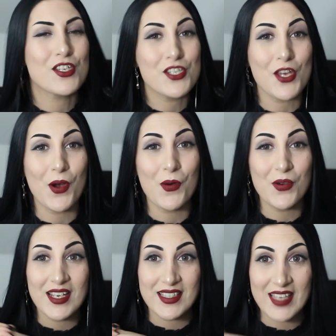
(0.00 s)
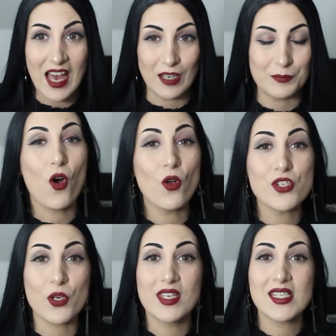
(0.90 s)
So yeah,
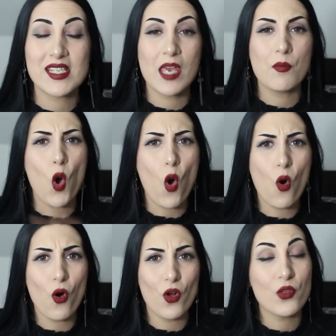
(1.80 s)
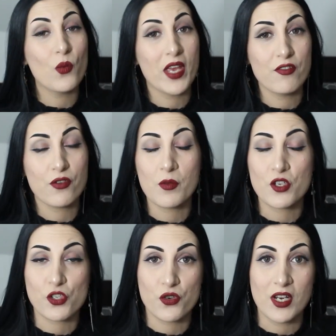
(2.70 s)
also this came all the way from
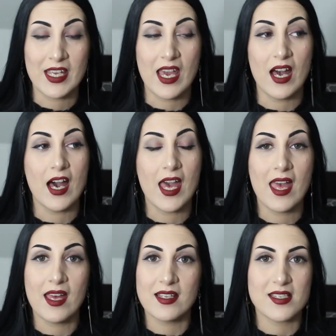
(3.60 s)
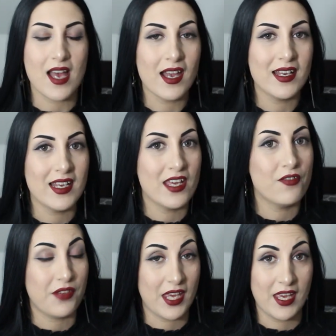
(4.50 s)
Australia and I
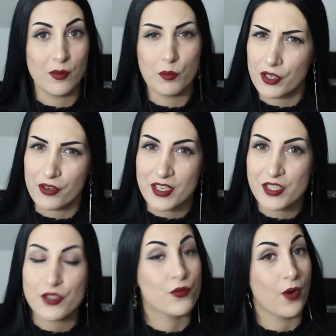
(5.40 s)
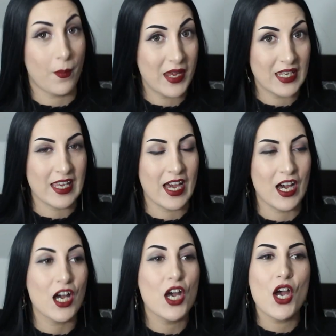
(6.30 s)
live in Bucharest,
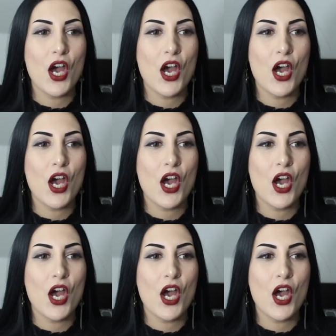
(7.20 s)
Romania,